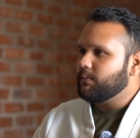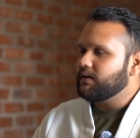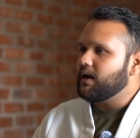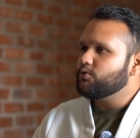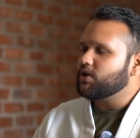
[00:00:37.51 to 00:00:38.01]

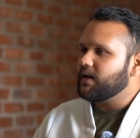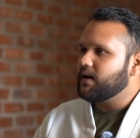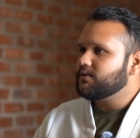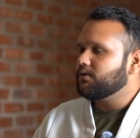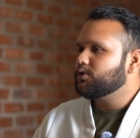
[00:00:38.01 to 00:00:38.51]
But now
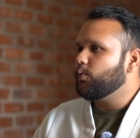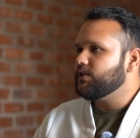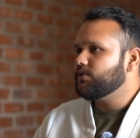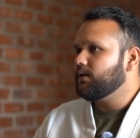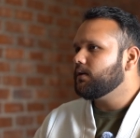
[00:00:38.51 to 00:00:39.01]
China has also
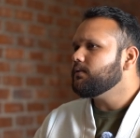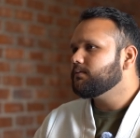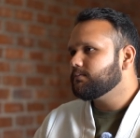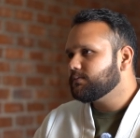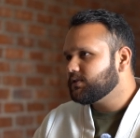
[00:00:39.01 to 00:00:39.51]
ventured in
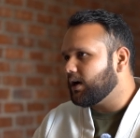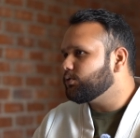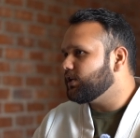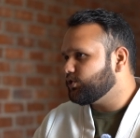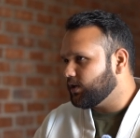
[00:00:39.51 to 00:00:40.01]

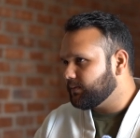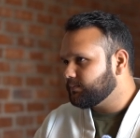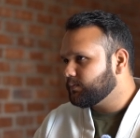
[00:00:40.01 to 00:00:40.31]
South Asia.